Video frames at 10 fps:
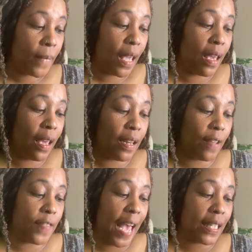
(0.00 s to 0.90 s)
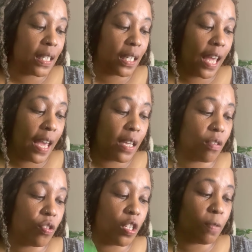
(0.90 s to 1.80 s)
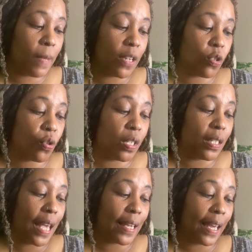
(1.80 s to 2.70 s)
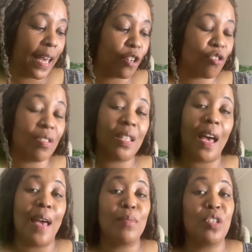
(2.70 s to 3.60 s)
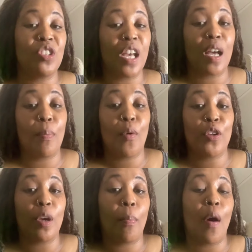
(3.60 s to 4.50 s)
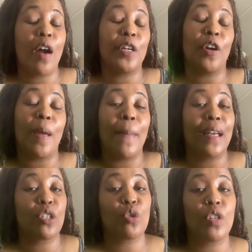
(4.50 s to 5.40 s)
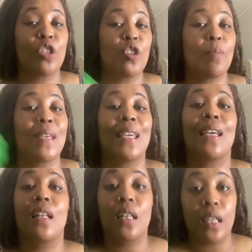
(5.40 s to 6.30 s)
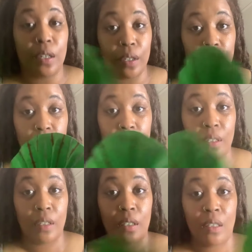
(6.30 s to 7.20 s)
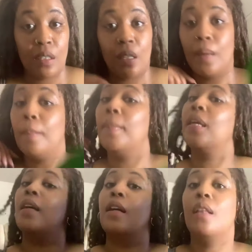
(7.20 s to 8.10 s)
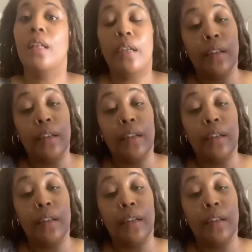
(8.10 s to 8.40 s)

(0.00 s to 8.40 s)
And if that's the case, just make sure you're taking extra time to check up on your partner and making sure that you're being clear. Being clear,